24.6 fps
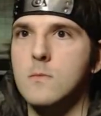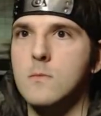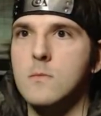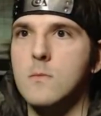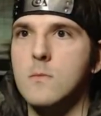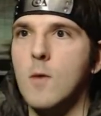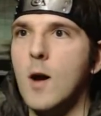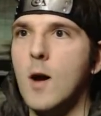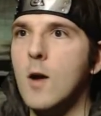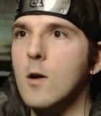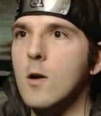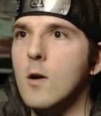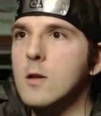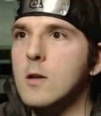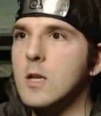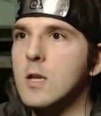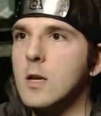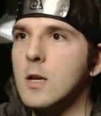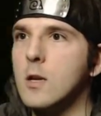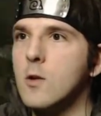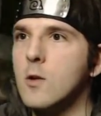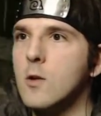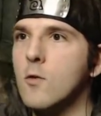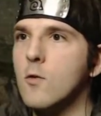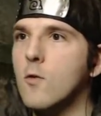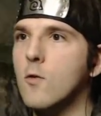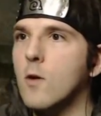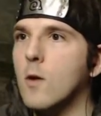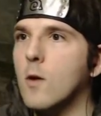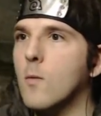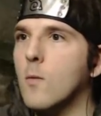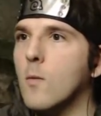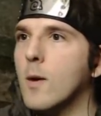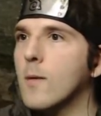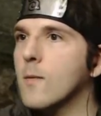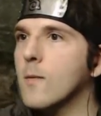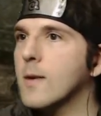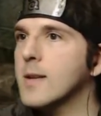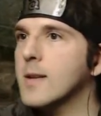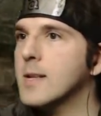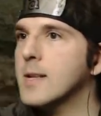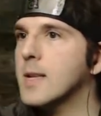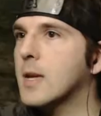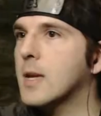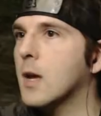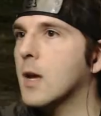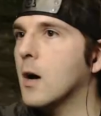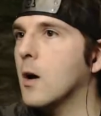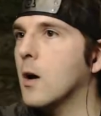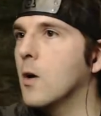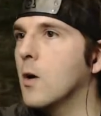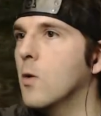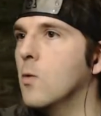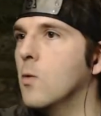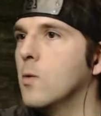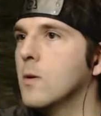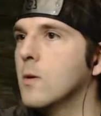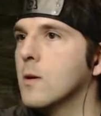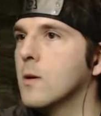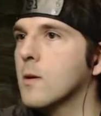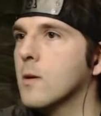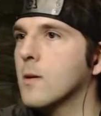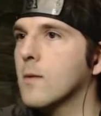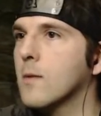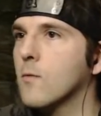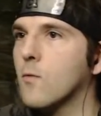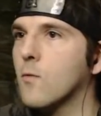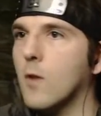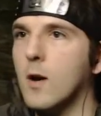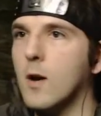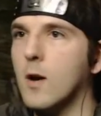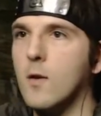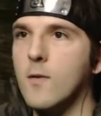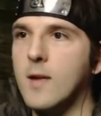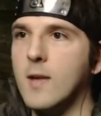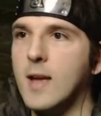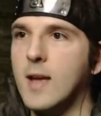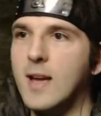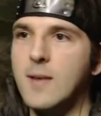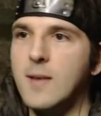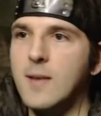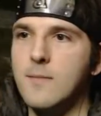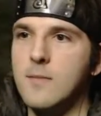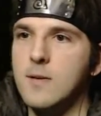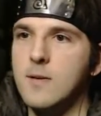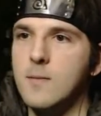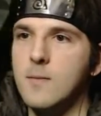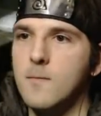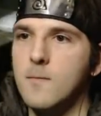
Well, looks like you were wrong. Wait, where did he go? Oh, right off camera.